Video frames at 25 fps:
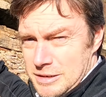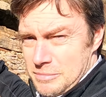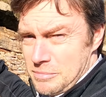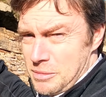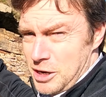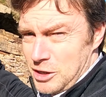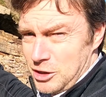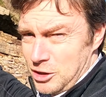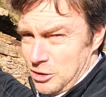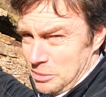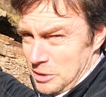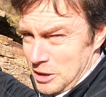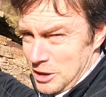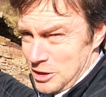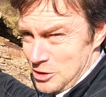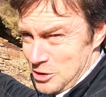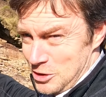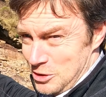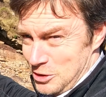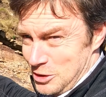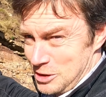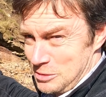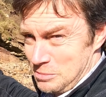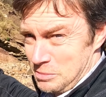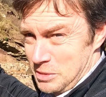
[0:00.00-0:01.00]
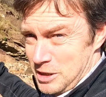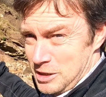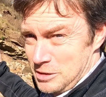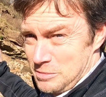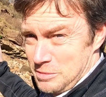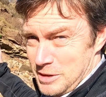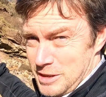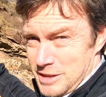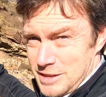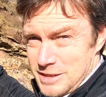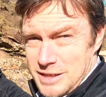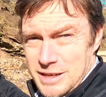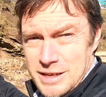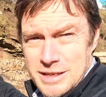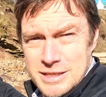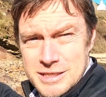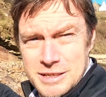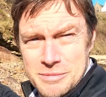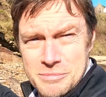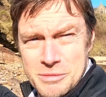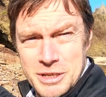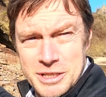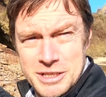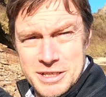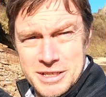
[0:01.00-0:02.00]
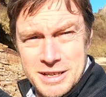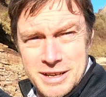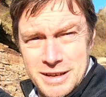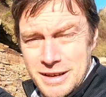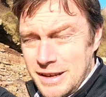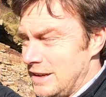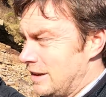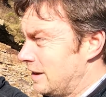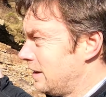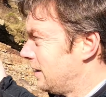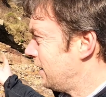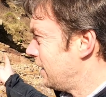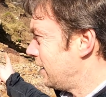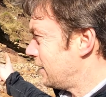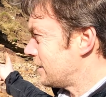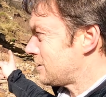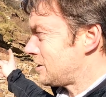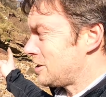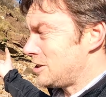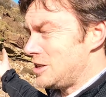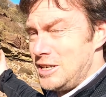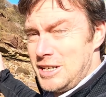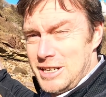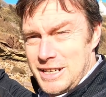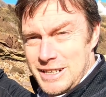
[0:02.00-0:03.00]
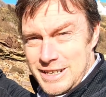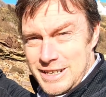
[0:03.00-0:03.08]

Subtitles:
might not be a nudist beach, but there's someone actually